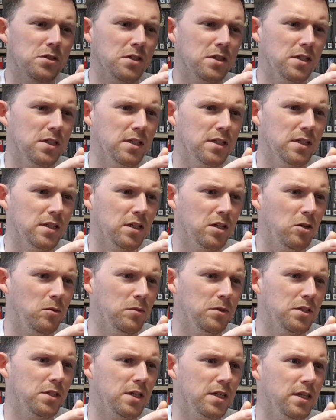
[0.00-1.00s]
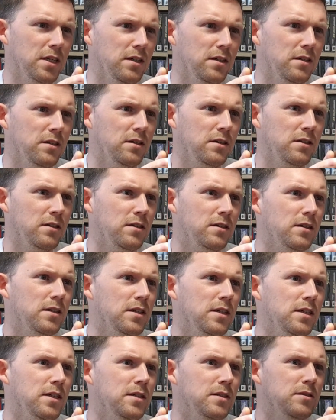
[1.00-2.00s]
the commentator.
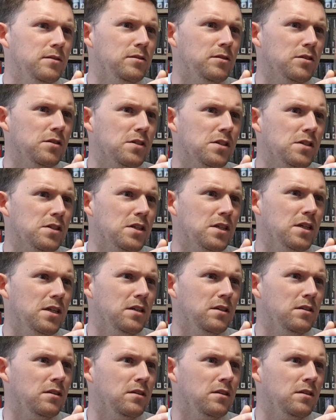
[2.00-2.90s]
Does it say?